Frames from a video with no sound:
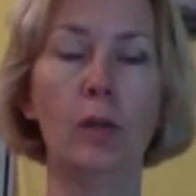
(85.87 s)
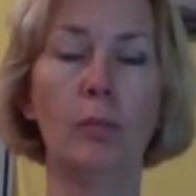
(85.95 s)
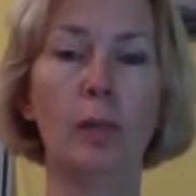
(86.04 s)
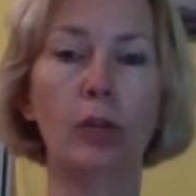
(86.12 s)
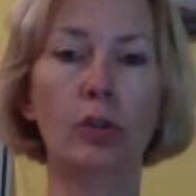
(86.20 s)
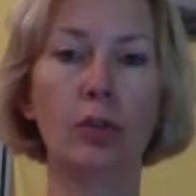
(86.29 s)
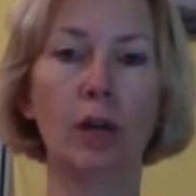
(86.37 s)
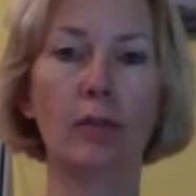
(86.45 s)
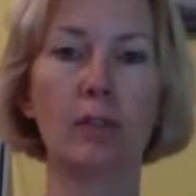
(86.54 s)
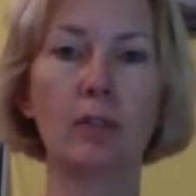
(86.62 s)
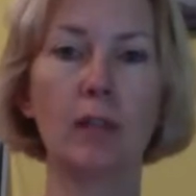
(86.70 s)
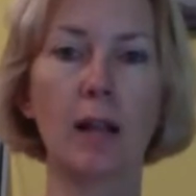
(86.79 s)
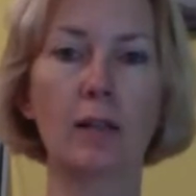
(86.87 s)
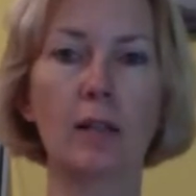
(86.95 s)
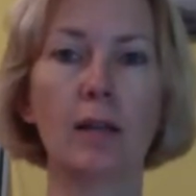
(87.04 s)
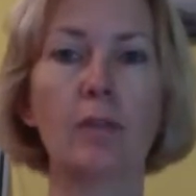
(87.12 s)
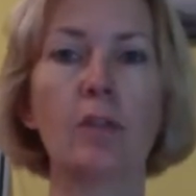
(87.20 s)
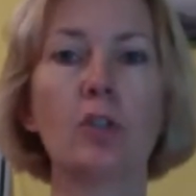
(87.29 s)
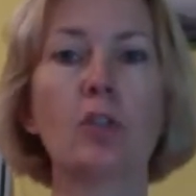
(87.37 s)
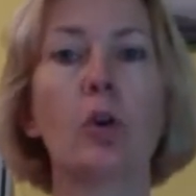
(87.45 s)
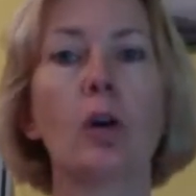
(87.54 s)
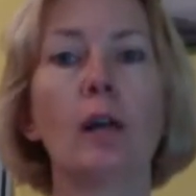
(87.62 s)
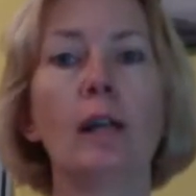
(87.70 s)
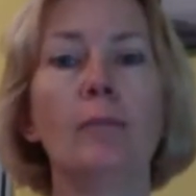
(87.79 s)
make yourself a skeleton of the
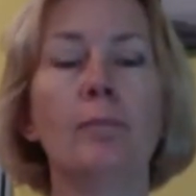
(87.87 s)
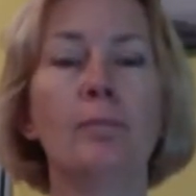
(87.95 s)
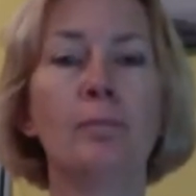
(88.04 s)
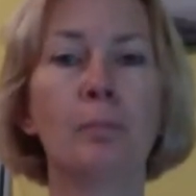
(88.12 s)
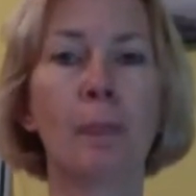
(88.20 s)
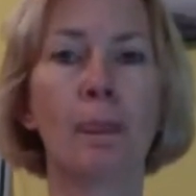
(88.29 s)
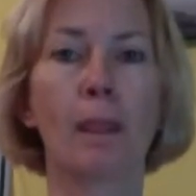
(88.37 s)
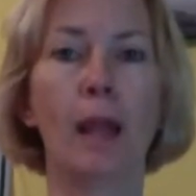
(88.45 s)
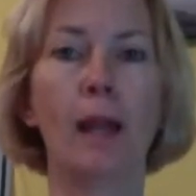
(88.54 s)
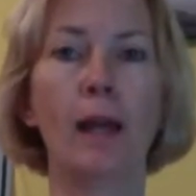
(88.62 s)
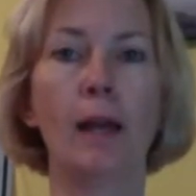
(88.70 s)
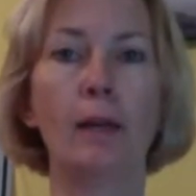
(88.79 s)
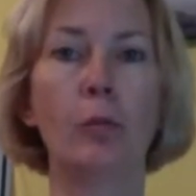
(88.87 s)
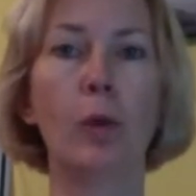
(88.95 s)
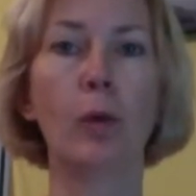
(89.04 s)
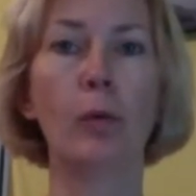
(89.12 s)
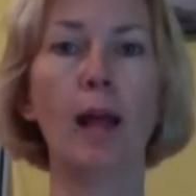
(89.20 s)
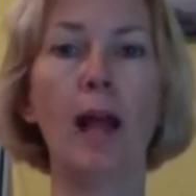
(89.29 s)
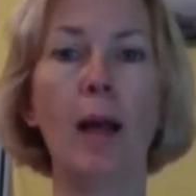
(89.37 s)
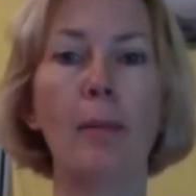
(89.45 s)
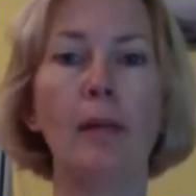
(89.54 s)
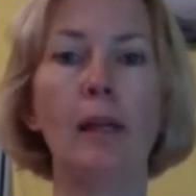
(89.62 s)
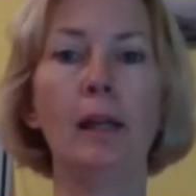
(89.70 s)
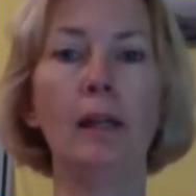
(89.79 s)
story, and what will
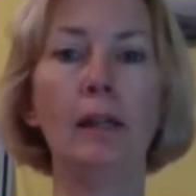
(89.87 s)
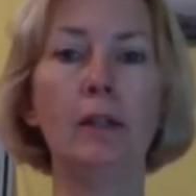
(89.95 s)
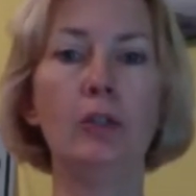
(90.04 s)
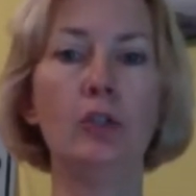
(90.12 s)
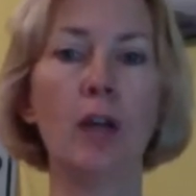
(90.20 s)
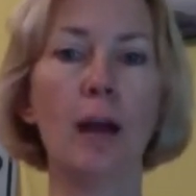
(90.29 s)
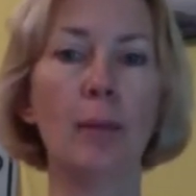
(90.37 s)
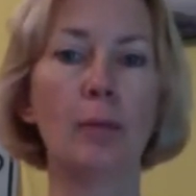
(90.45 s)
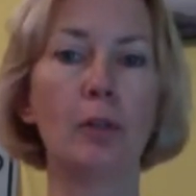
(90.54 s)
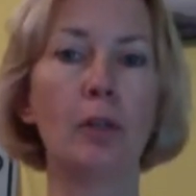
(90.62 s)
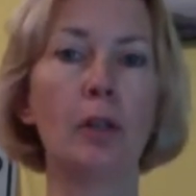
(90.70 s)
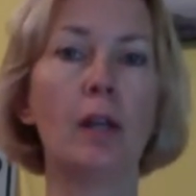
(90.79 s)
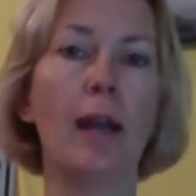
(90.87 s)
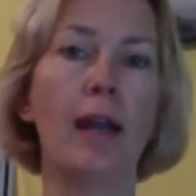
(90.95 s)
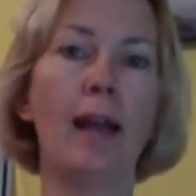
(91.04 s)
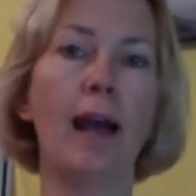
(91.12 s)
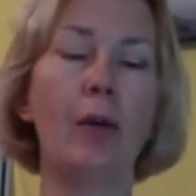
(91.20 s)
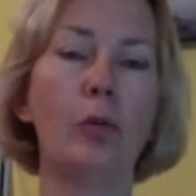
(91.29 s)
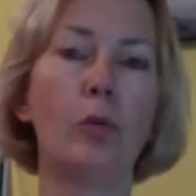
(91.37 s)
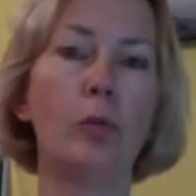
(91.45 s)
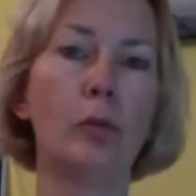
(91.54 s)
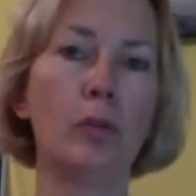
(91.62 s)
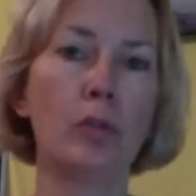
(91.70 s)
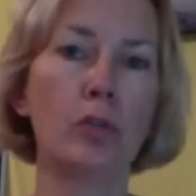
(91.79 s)
happen in each chapter and how it
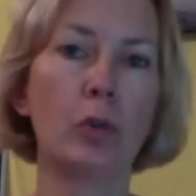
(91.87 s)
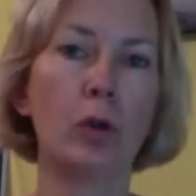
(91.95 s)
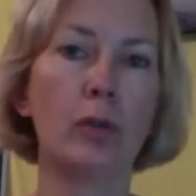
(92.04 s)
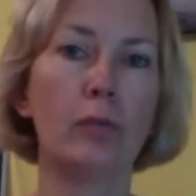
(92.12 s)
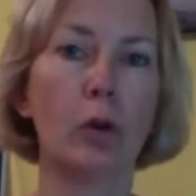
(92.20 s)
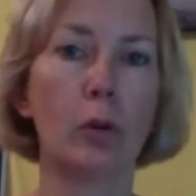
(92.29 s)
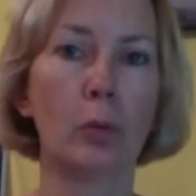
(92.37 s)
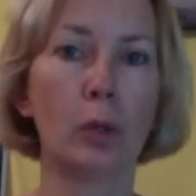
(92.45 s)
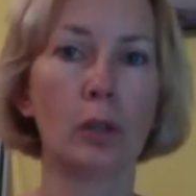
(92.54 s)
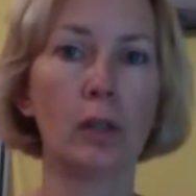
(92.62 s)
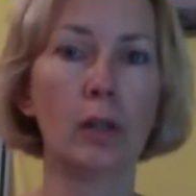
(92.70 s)
will move the story forward.